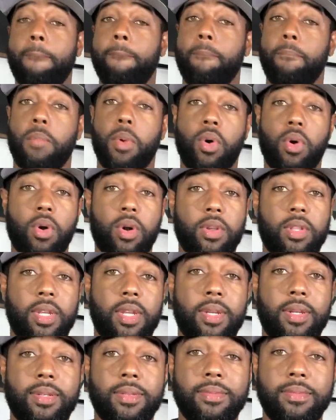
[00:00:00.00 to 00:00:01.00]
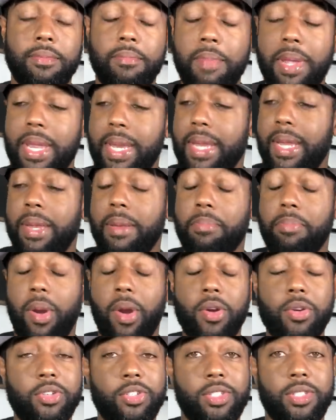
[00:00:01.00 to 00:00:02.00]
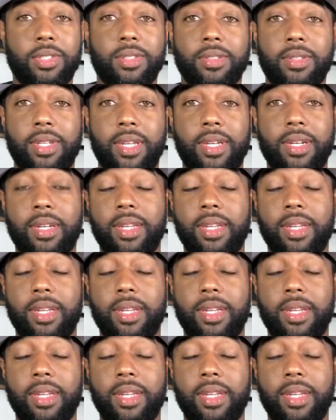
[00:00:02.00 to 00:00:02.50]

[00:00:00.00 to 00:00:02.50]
more than meeting in person in,